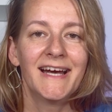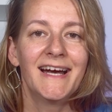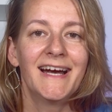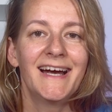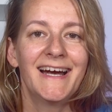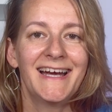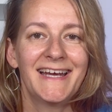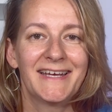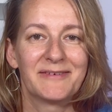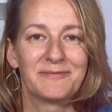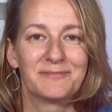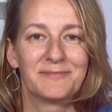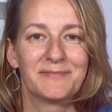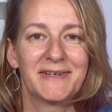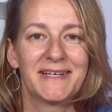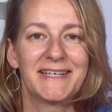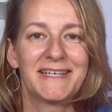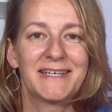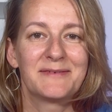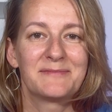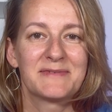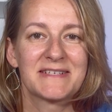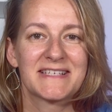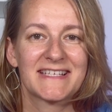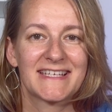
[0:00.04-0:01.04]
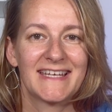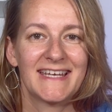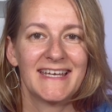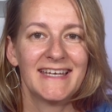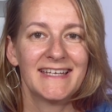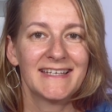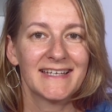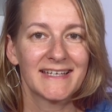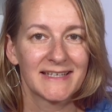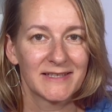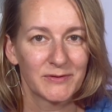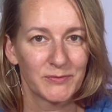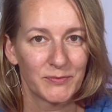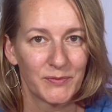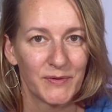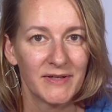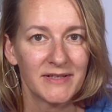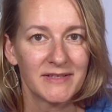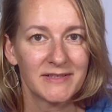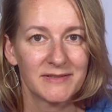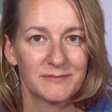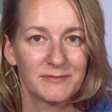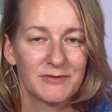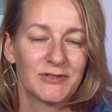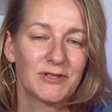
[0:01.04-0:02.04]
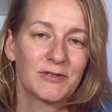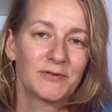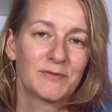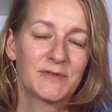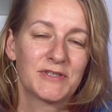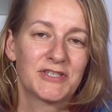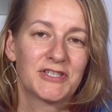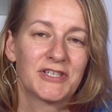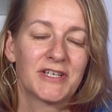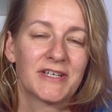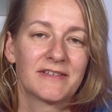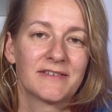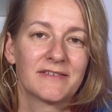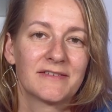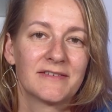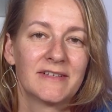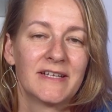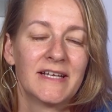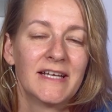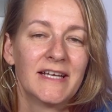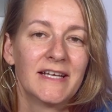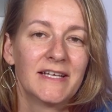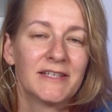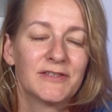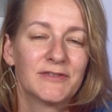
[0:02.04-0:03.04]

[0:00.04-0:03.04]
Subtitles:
Hi, my name is Kate and welcome to our channel.